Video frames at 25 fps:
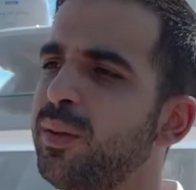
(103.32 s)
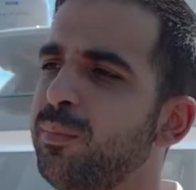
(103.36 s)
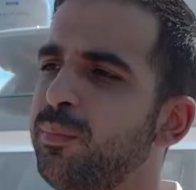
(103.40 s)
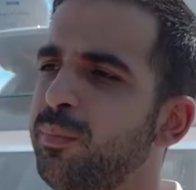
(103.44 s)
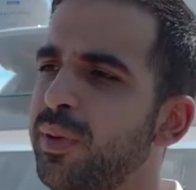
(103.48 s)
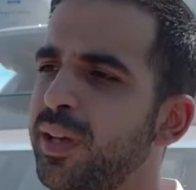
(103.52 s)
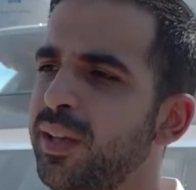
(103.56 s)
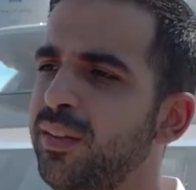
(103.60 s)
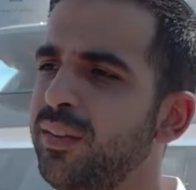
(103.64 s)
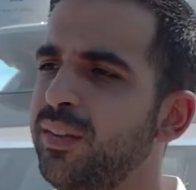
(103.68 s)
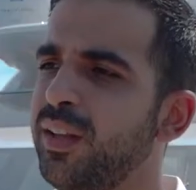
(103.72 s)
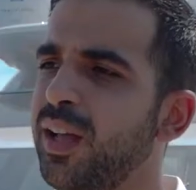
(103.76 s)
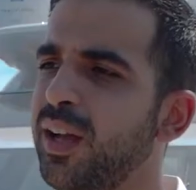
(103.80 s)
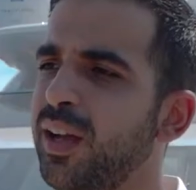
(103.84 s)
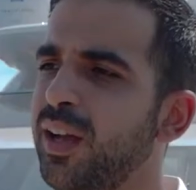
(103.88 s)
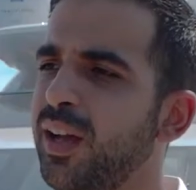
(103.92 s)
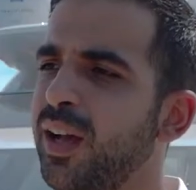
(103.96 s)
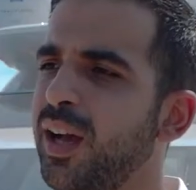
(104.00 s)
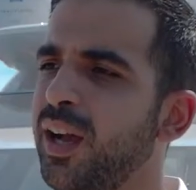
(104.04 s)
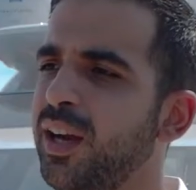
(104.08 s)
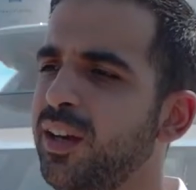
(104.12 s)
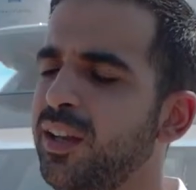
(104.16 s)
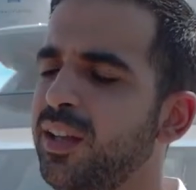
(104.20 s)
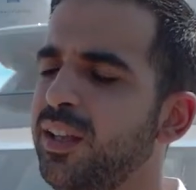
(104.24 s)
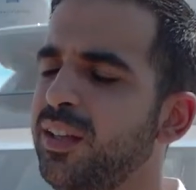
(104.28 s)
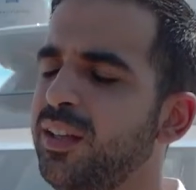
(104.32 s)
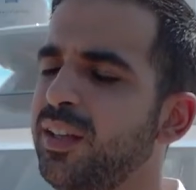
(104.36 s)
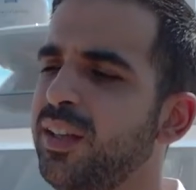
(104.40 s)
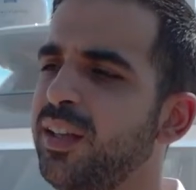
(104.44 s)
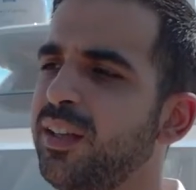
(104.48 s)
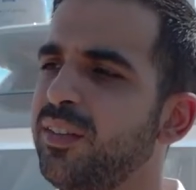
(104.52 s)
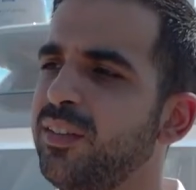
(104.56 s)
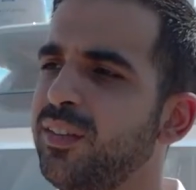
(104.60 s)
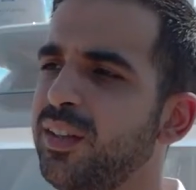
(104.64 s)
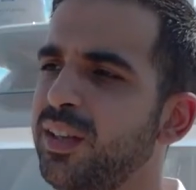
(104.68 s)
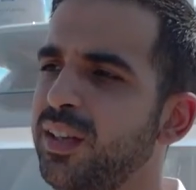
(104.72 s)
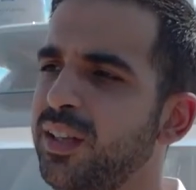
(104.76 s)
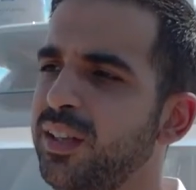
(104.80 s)
the best
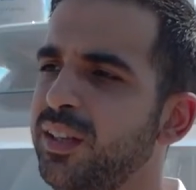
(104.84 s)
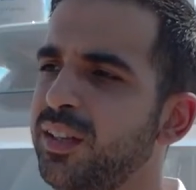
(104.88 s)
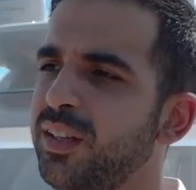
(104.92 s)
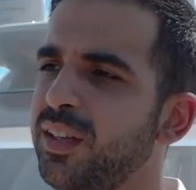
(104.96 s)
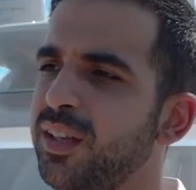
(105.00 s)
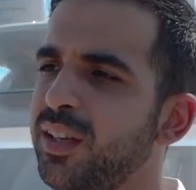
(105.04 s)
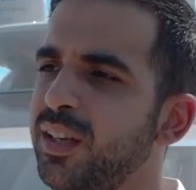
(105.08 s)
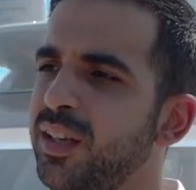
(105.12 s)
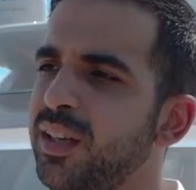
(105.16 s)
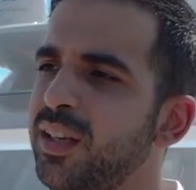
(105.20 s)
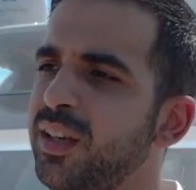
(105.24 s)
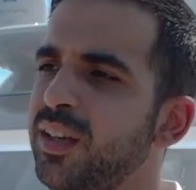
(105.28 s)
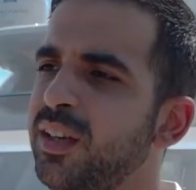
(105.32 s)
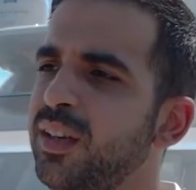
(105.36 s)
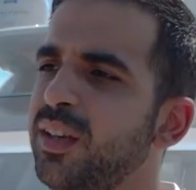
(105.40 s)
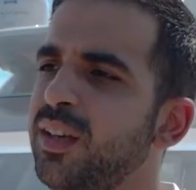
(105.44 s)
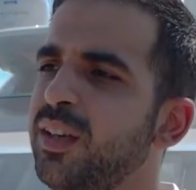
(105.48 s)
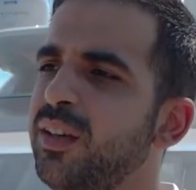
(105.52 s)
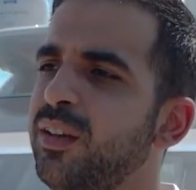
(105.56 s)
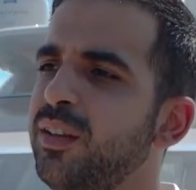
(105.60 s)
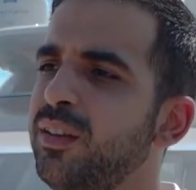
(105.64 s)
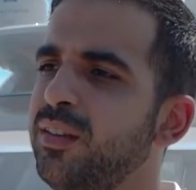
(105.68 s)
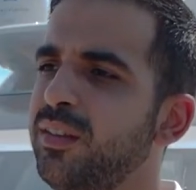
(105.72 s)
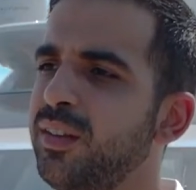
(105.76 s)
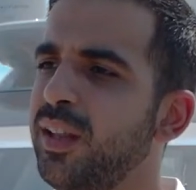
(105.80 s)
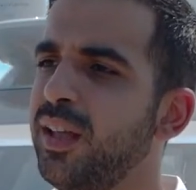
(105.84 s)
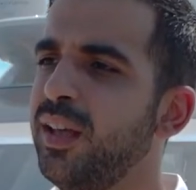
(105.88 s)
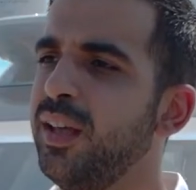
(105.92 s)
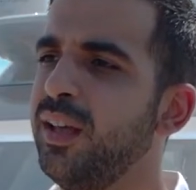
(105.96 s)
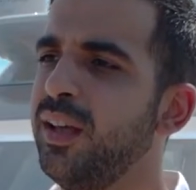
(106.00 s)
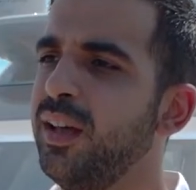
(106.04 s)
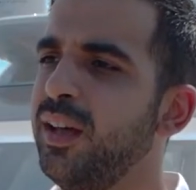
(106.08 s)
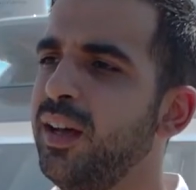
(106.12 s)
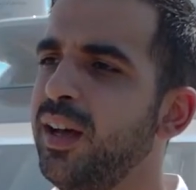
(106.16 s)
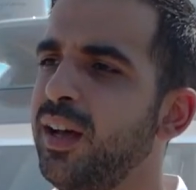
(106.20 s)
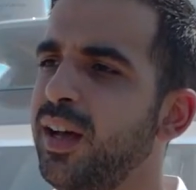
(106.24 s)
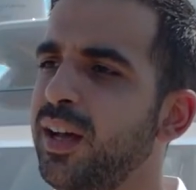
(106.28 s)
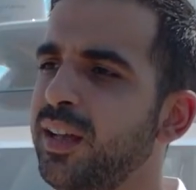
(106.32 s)
architects in Italy,
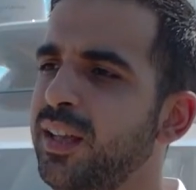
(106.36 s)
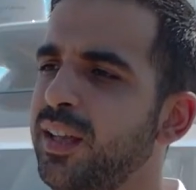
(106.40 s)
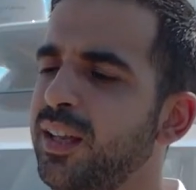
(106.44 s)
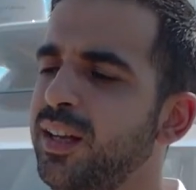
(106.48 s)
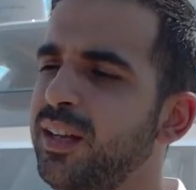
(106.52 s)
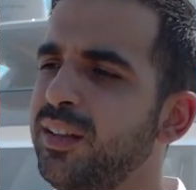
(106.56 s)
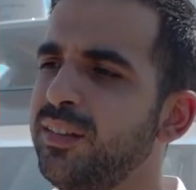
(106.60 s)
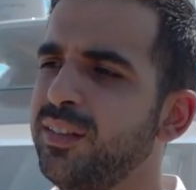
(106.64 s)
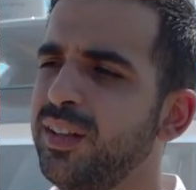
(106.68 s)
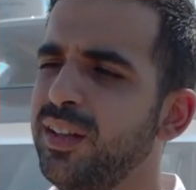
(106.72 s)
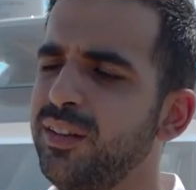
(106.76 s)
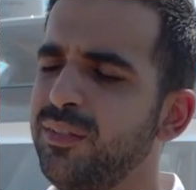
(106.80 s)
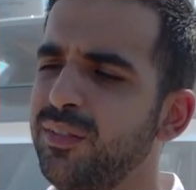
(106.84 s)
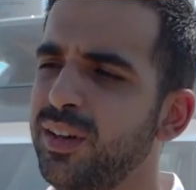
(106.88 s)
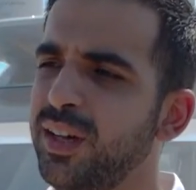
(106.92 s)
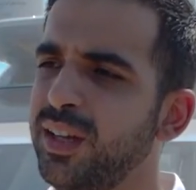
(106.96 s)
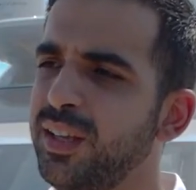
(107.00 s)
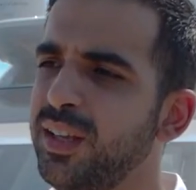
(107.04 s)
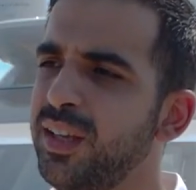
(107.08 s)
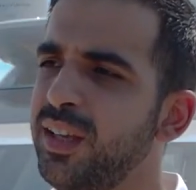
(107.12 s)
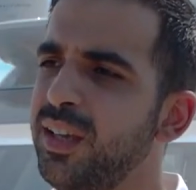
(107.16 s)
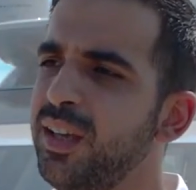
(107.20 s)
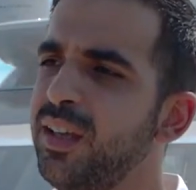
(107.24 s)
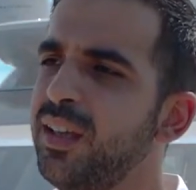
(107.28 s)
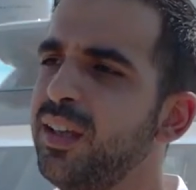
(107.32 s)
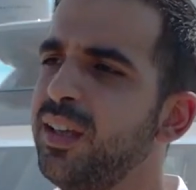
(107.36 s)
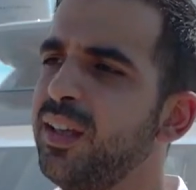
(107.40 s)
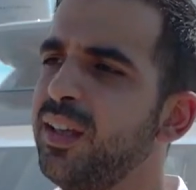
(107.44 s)
Achille Salvagni.